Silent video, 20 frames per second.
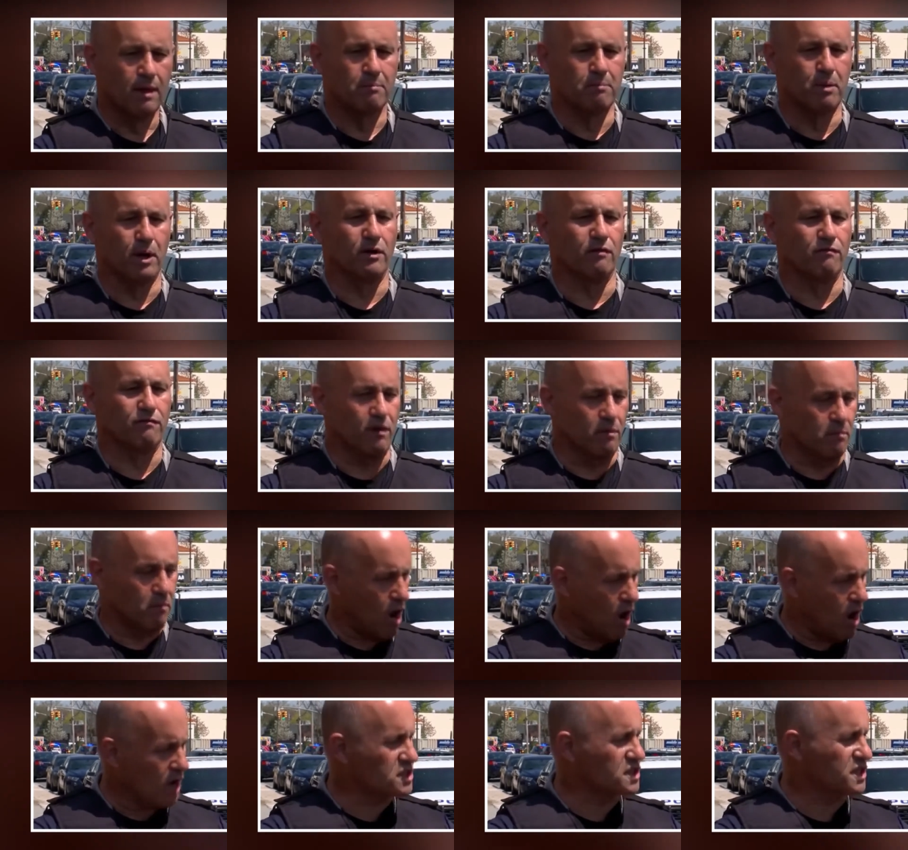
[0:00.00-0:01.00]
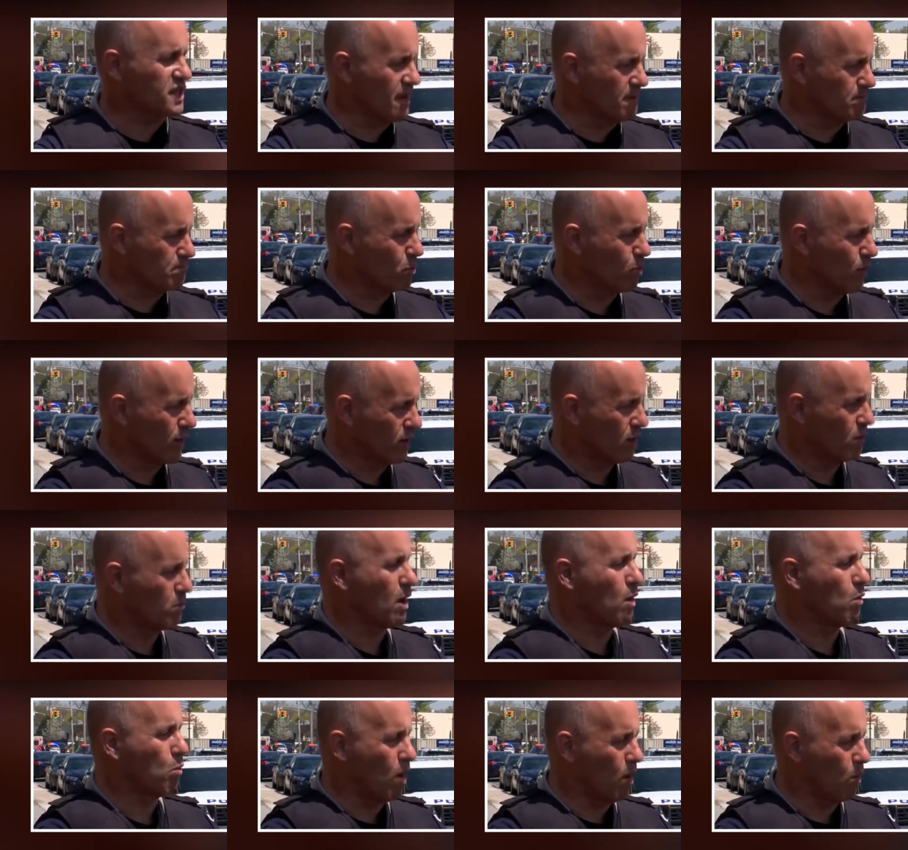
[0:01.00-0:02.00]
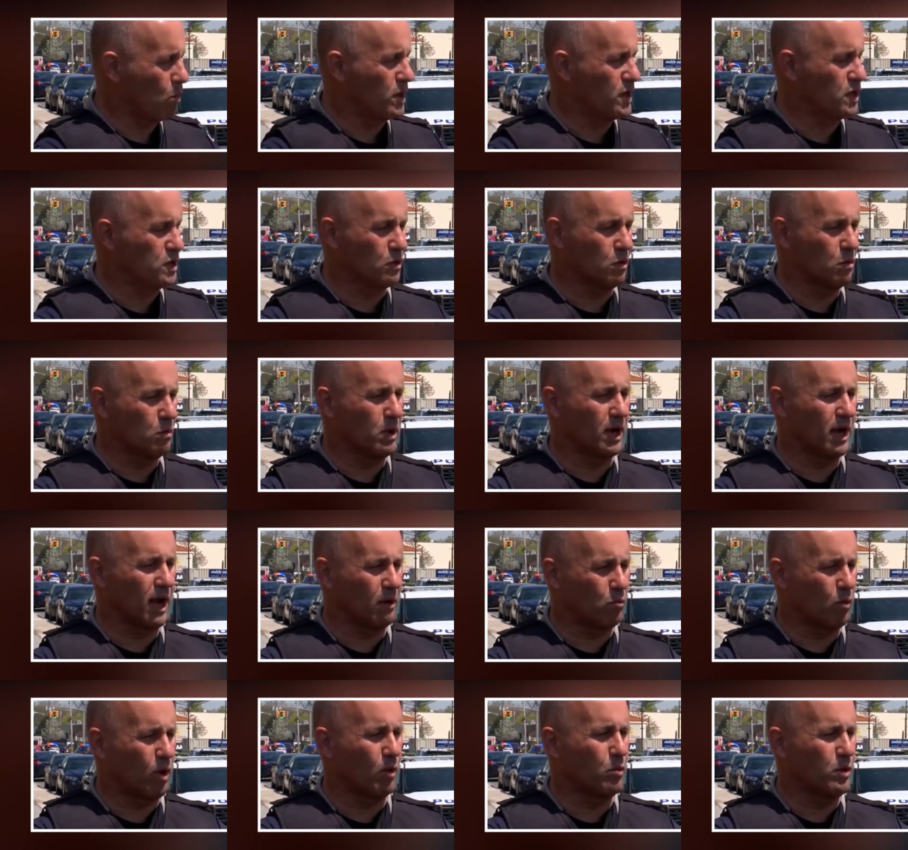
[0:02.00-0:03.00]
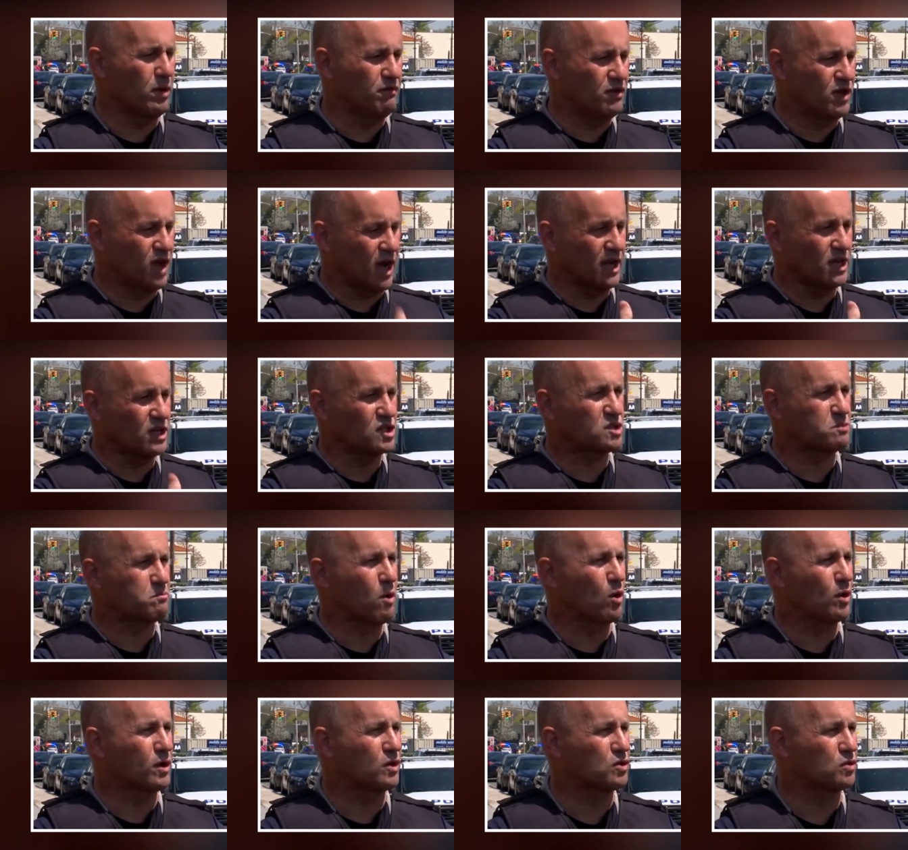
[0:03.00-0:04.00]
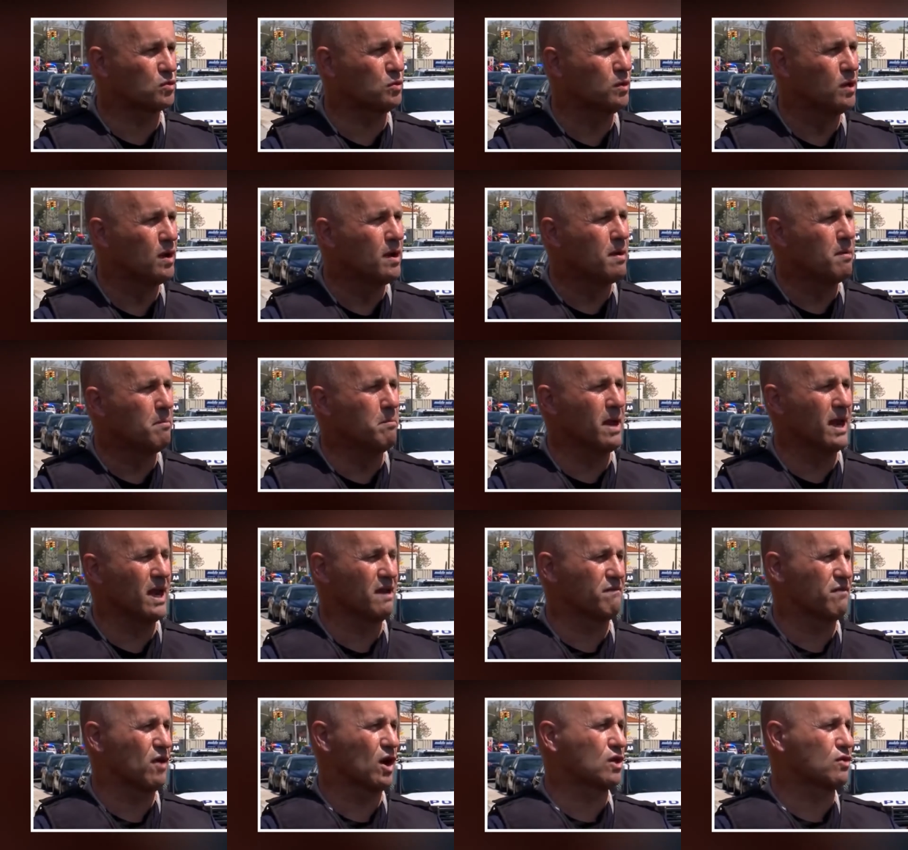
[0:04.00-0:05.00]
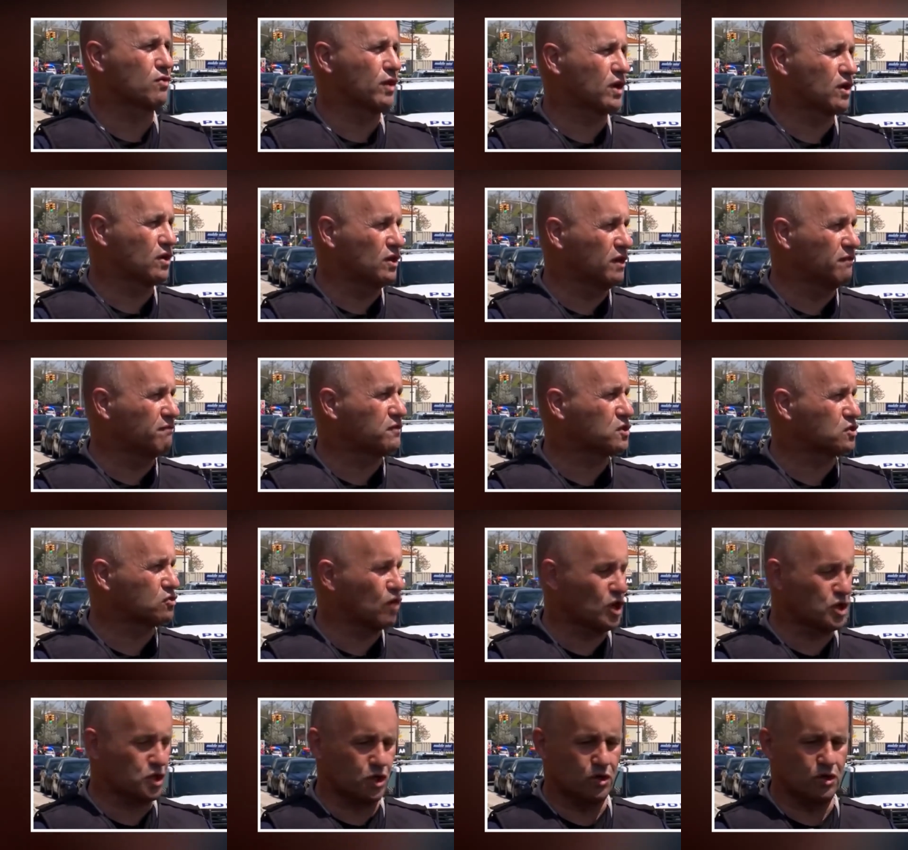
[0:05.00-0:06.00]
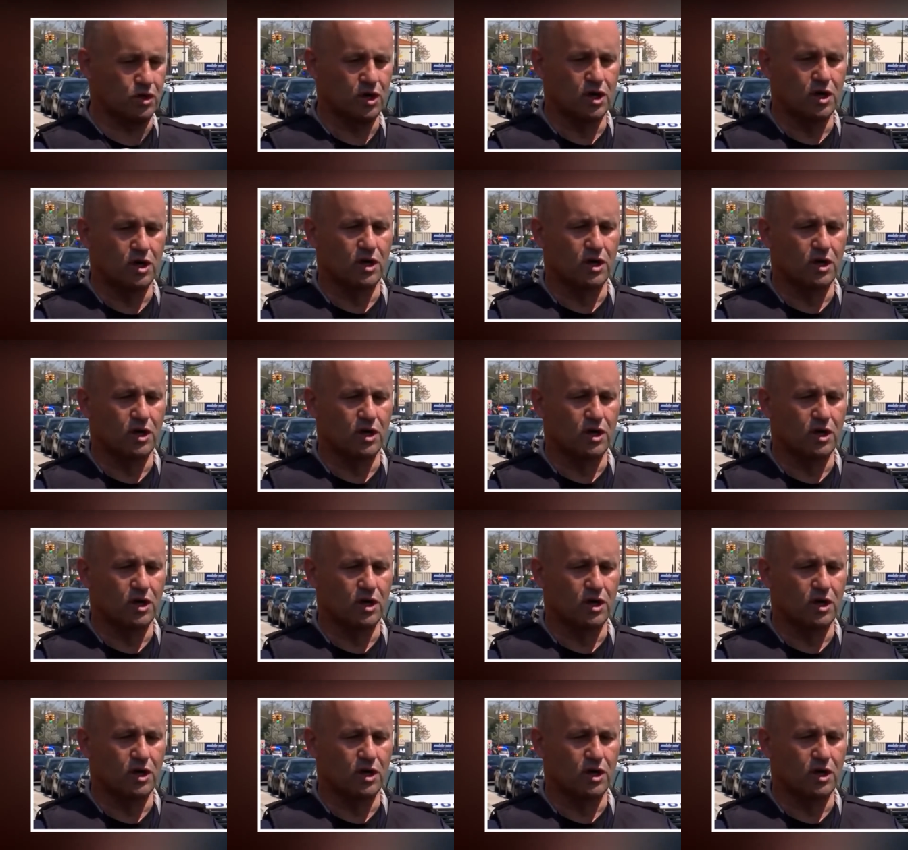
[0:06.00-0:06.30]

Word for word: But from our standpoint about what we do and what, and what we've done and spoken to many of our critical infrastructure